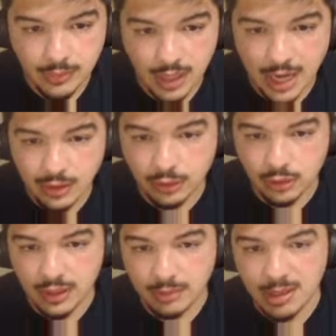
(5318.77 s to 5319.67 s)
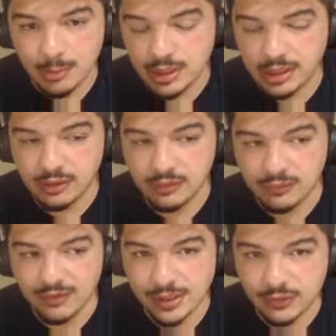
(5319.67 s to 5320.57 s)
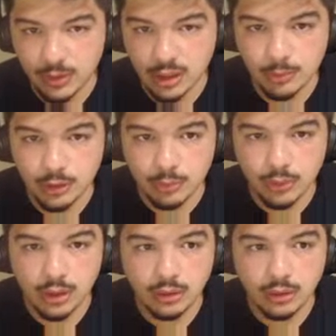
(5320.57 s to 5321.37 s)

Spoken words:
I'd argue that maybe he could even find his way into pretty bueno.